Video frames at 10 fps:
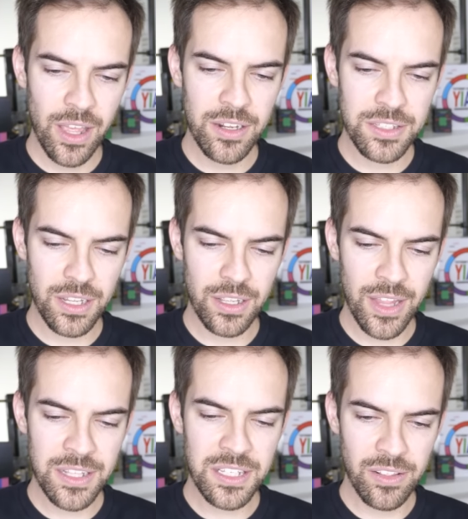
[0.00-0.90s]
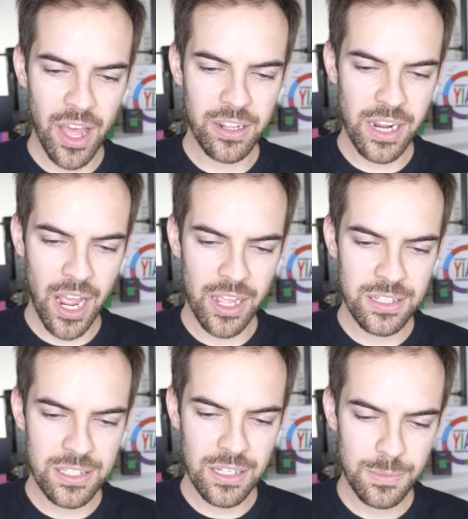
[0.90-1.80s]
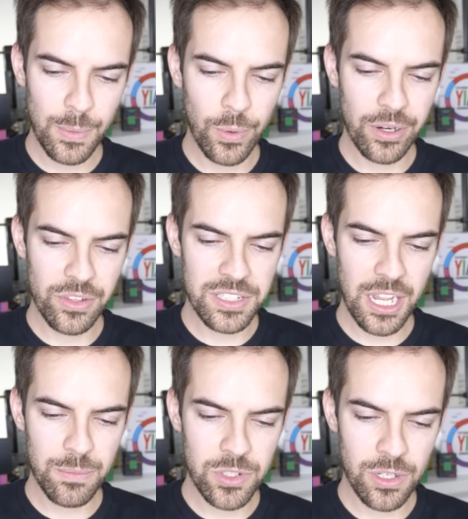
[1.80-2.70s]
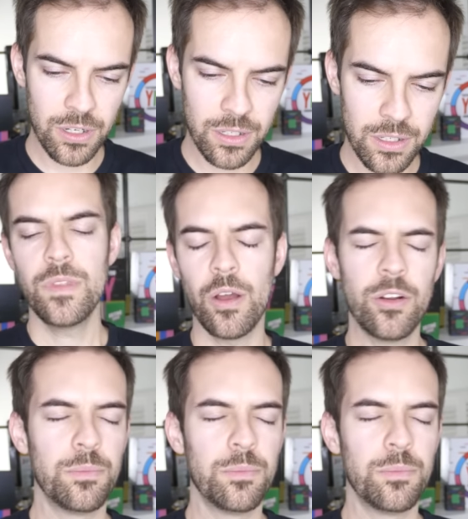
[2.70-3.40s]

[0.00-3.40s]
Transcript: That's a lot of YIAYs to be wearing the same shirt. No,